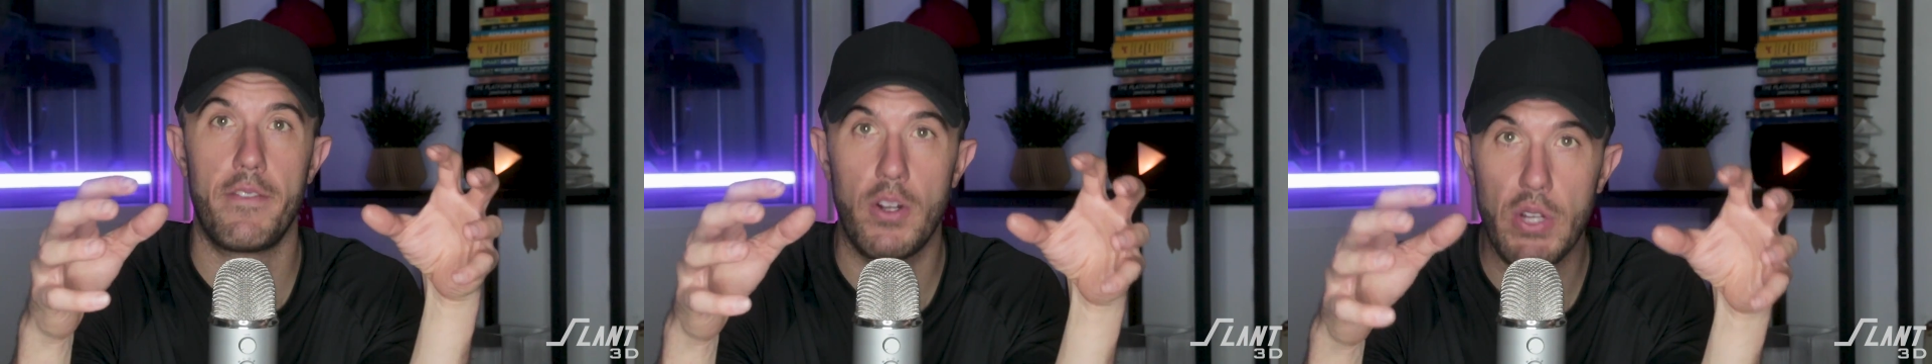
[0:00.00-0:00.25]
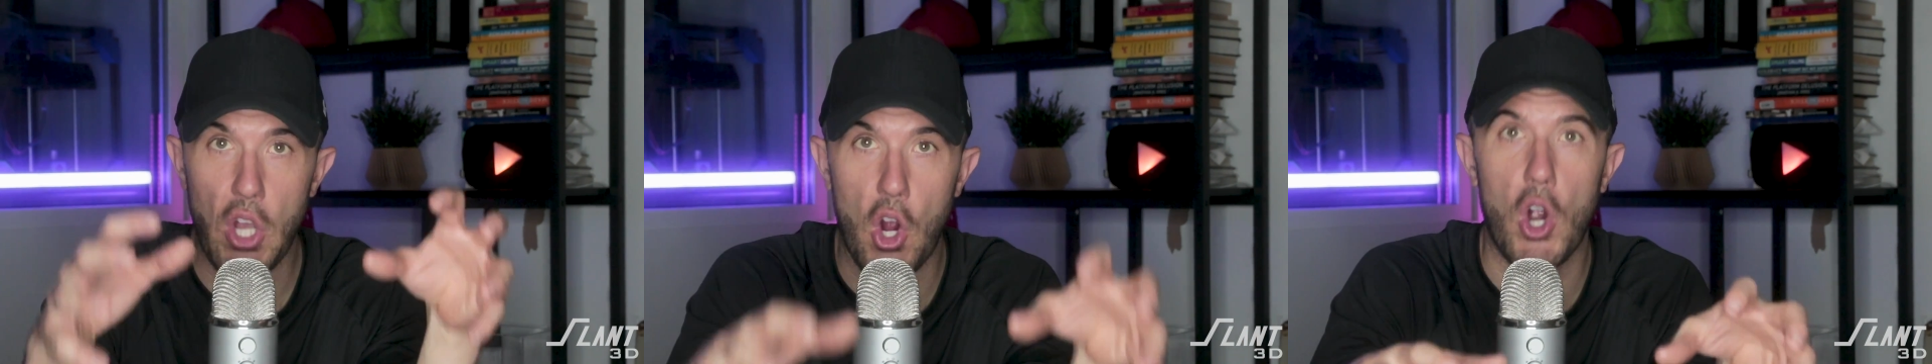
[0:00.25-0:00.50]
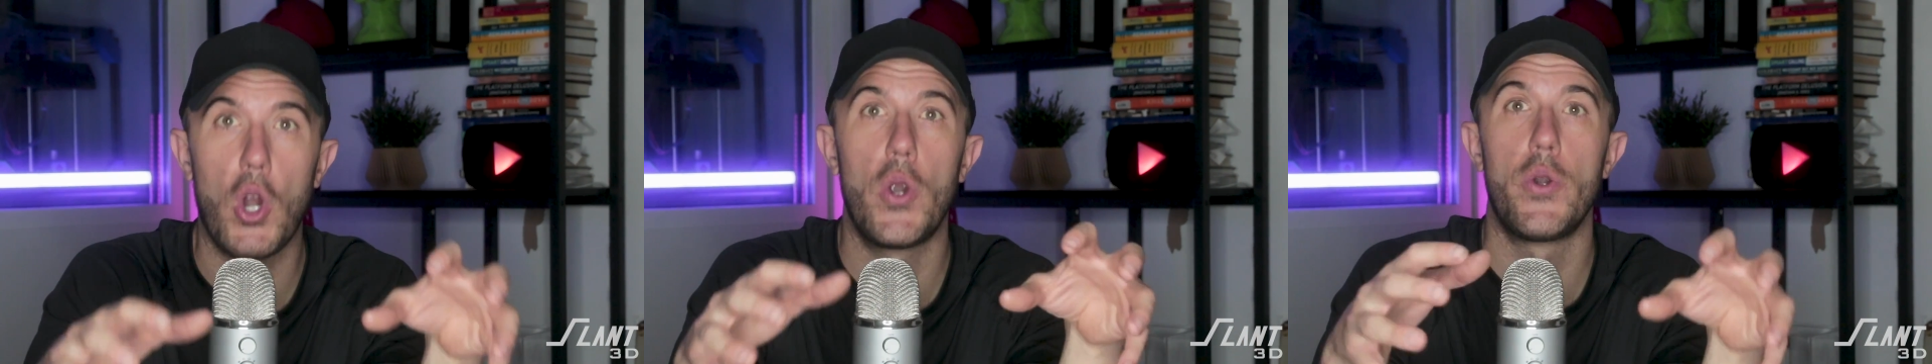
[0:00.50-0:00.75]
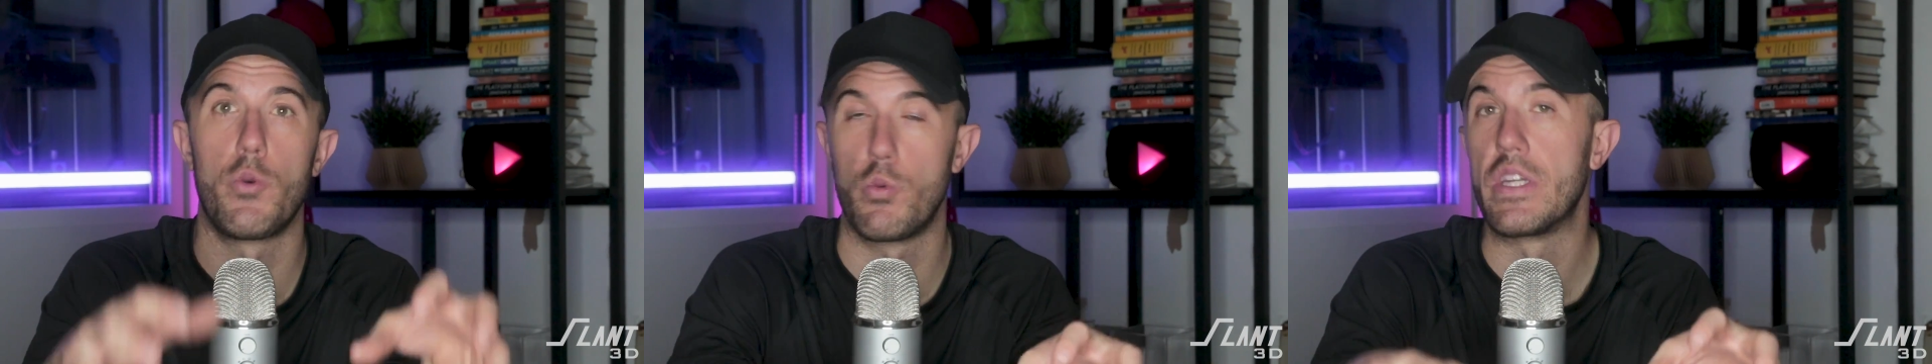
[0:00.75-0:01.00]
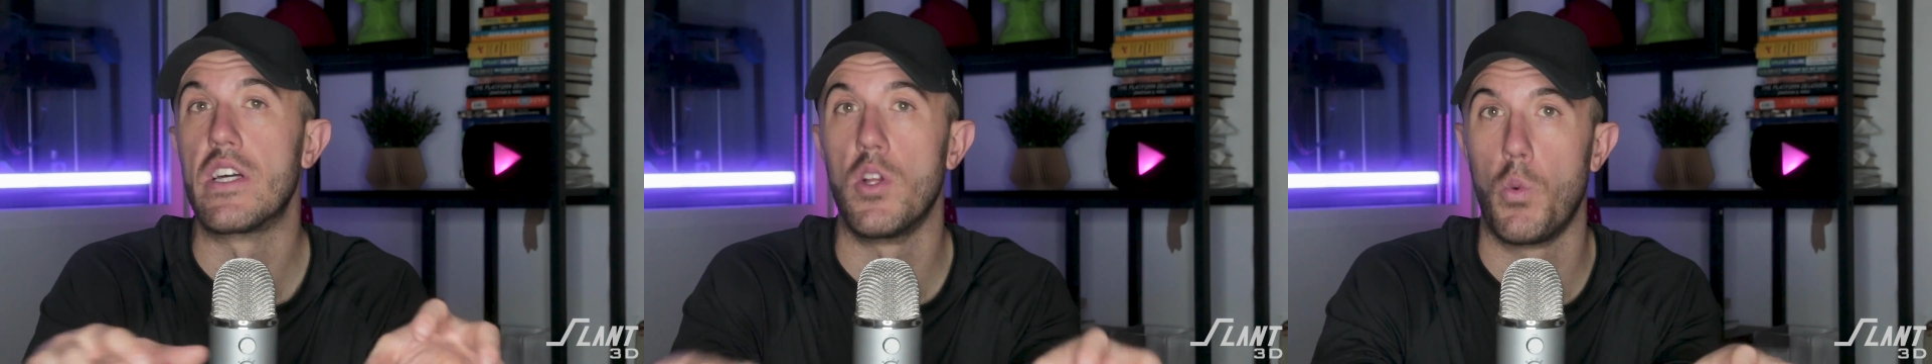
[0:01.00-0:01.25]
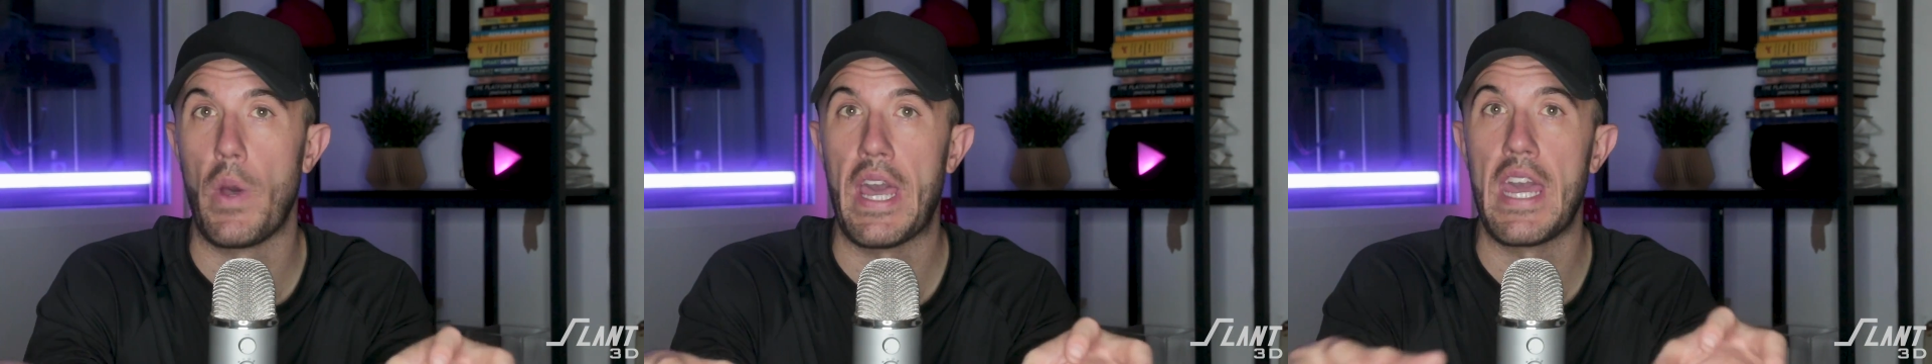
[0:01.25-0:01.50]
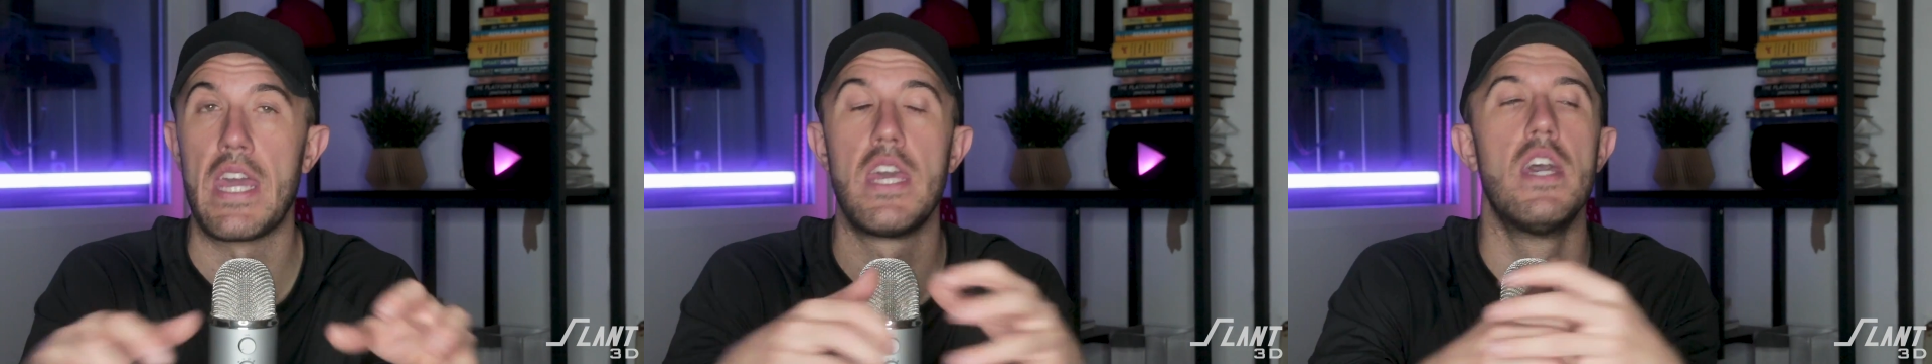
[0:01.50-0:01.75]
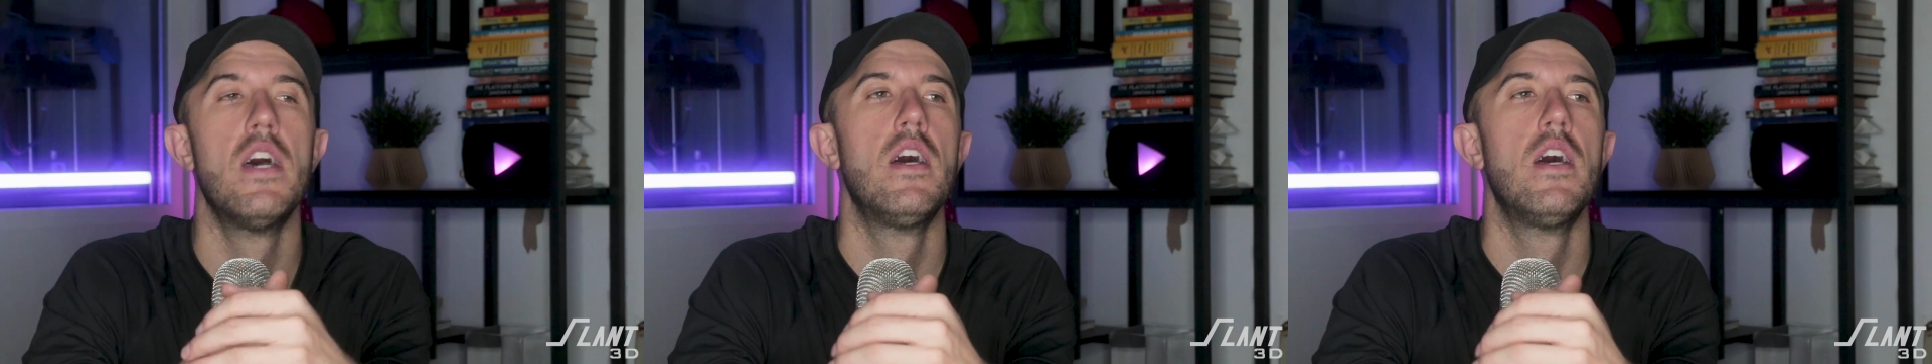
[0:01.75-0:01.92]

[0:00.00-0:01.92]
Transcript: in a very hard, real way.